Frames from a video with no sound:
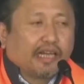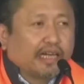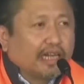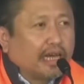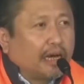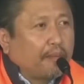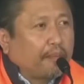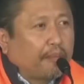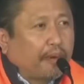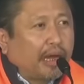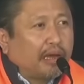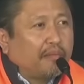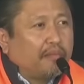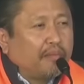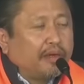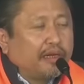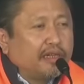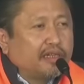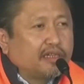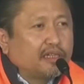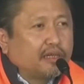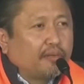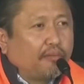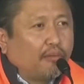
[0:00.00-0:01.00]
idea prime
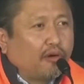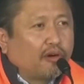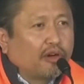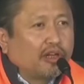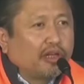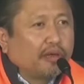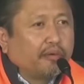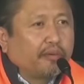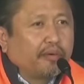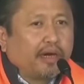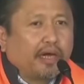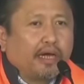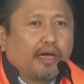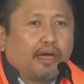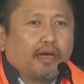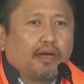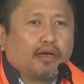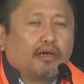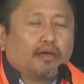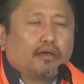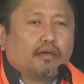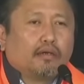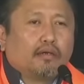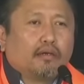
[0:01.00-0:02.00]
minister modi
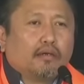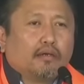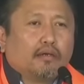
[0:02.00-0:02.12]
bra